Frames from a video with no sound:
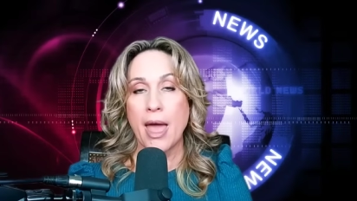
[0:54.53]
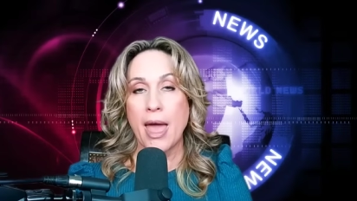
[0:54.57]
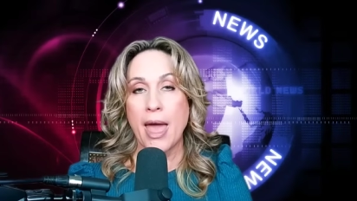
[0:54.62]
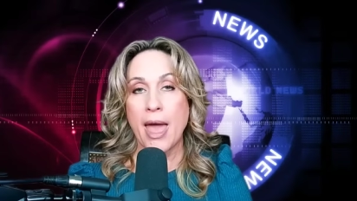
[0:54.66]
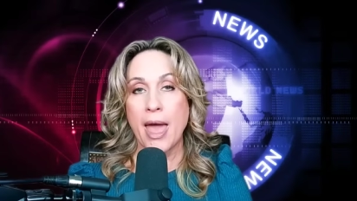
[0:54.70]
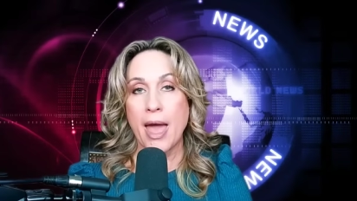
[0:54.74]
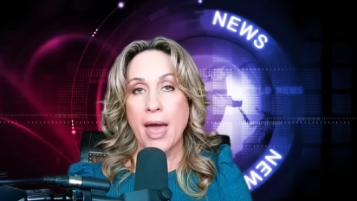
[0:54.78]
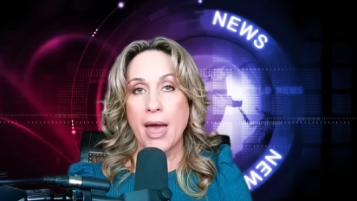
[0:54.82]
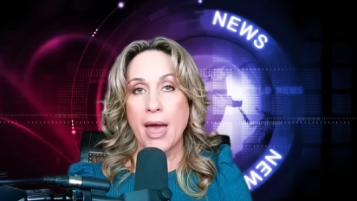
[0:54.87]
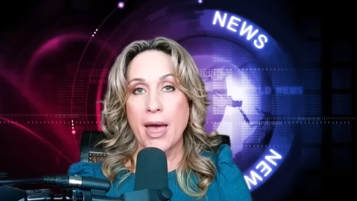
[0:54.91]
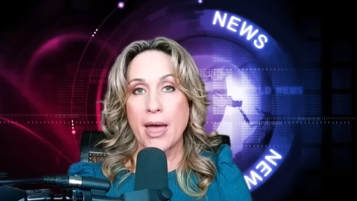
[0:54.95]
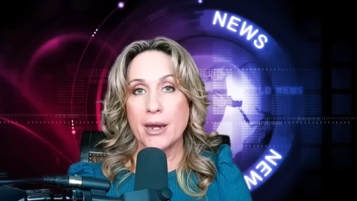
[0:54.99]

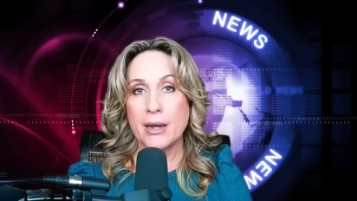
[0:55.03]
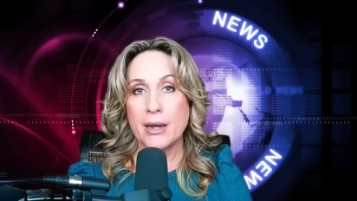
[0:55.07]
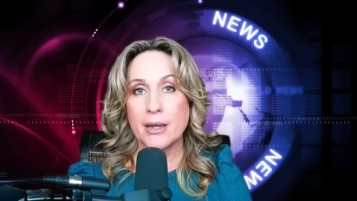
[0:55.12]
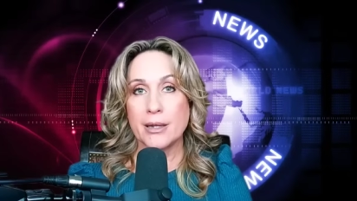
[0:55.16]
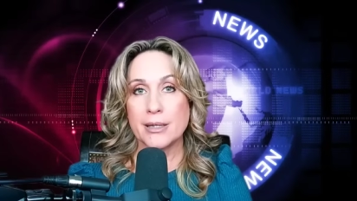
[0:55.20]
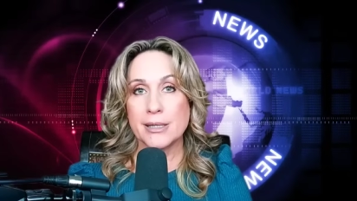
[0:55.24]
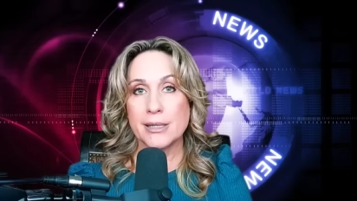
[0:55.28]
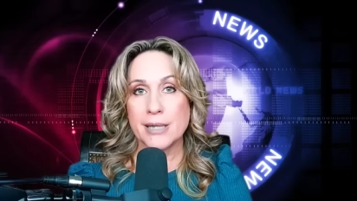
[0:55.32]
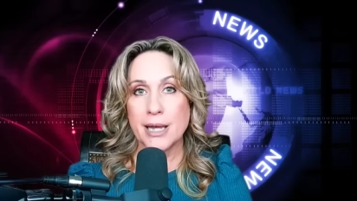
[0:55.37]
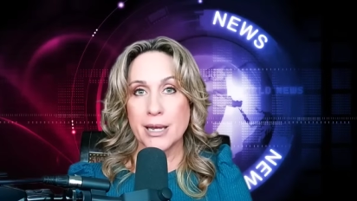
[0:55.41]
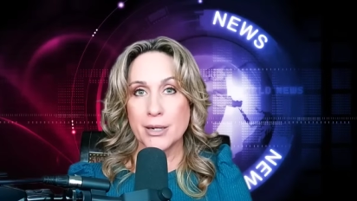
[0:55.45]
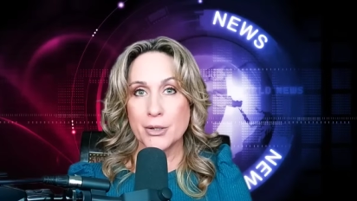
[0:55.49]
And
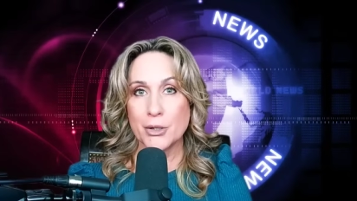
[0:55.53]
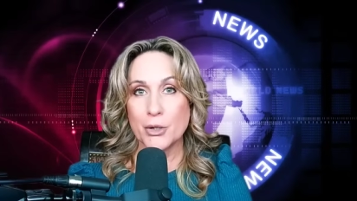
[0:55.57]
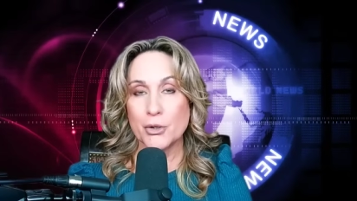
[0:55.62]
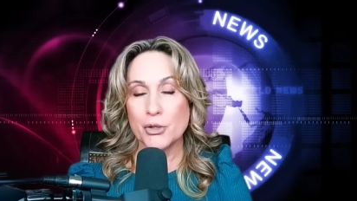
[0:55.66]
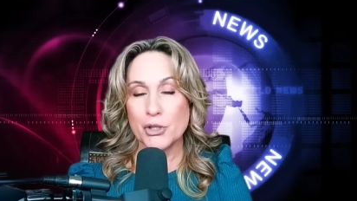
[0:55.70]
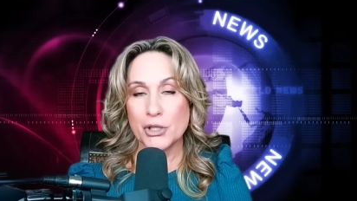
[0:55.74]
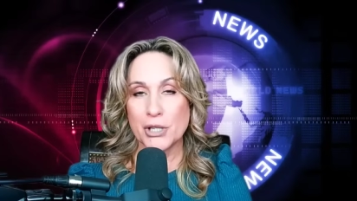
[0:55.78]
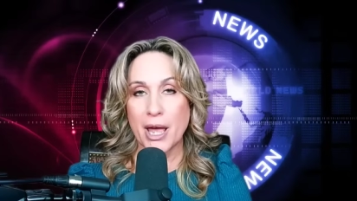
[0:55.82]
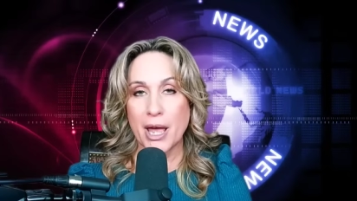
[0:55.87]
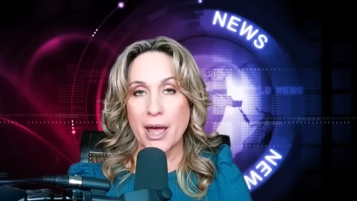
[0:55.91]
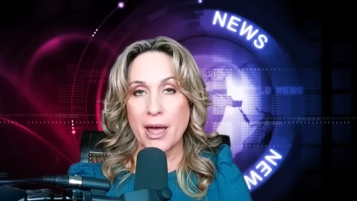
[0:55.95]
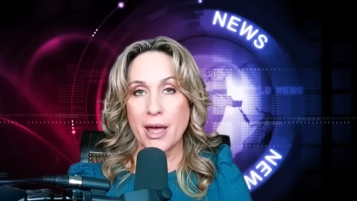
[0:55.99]

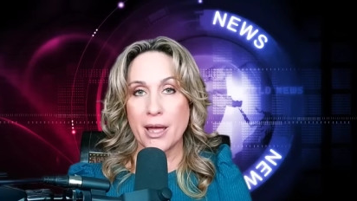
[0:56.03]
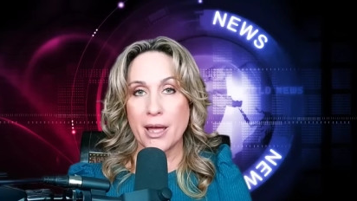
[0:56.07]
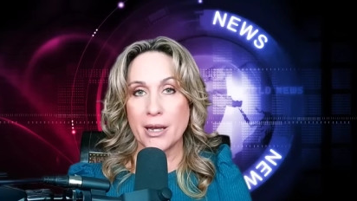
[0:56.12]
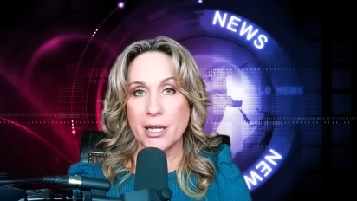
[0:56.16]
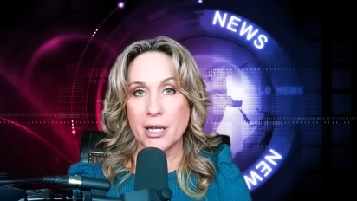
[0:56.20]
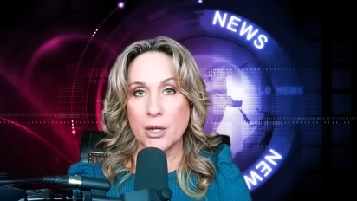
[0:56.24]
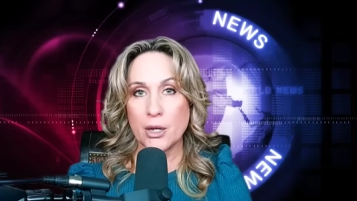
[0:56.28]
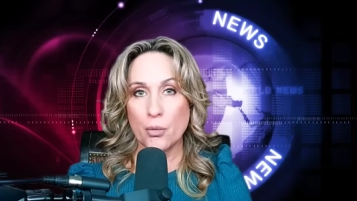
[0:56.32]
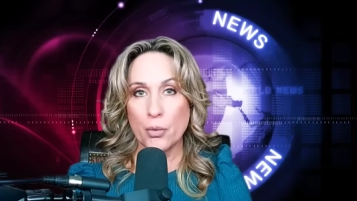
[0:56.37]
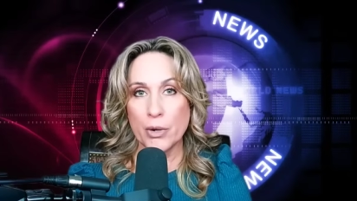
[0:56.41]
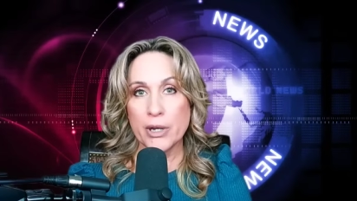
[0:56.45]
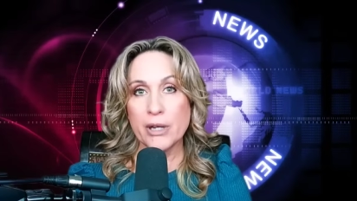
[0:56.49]
Santos said
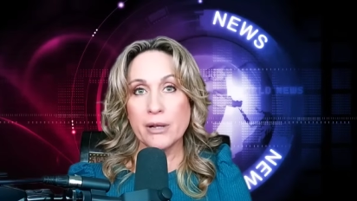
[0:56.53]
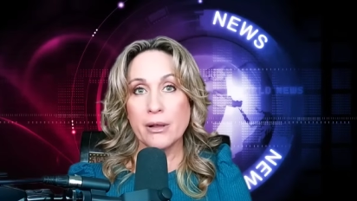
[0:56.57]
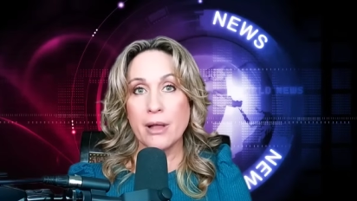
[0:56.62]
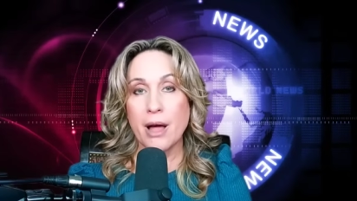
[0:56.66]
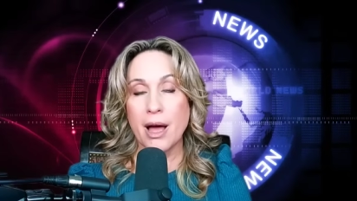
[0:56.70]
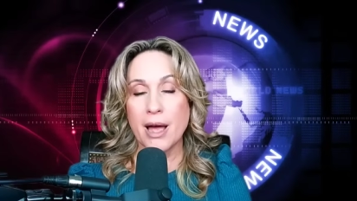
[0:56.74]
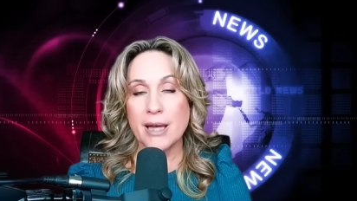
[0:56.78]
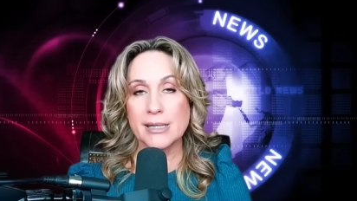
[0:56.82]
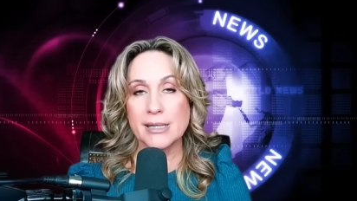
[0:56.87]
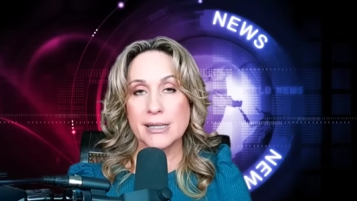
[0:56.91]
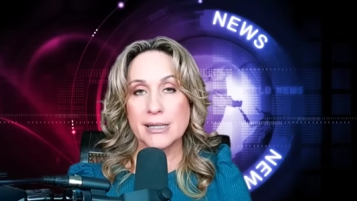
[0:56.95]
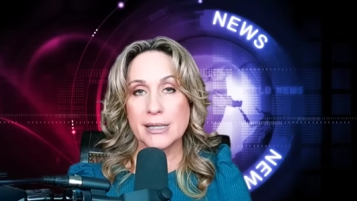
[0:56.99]
he
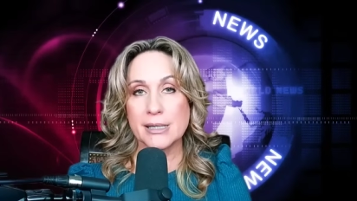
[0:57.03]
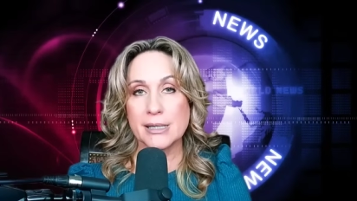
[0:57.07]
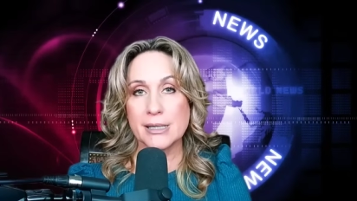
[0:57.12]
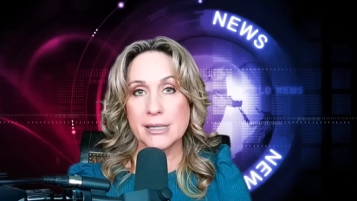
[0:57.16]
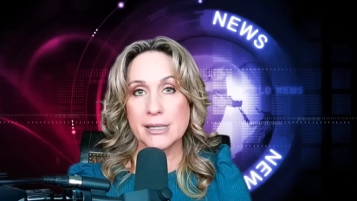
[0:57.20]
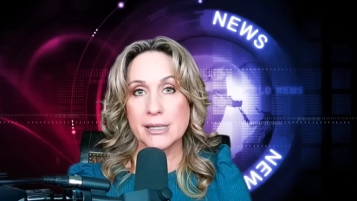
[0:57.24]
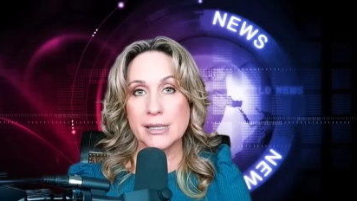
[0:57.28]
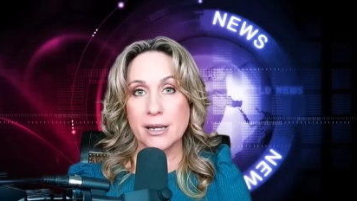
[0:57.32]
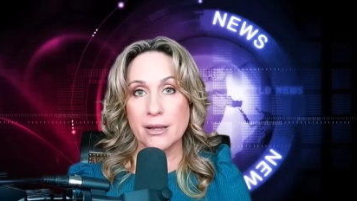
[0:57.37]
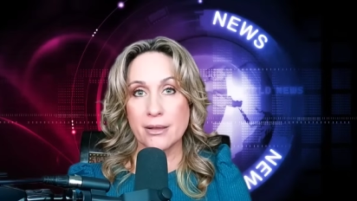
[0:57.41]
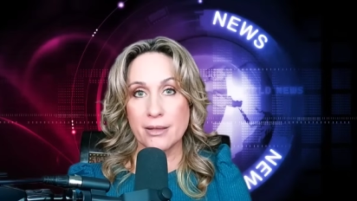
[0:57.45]
realizes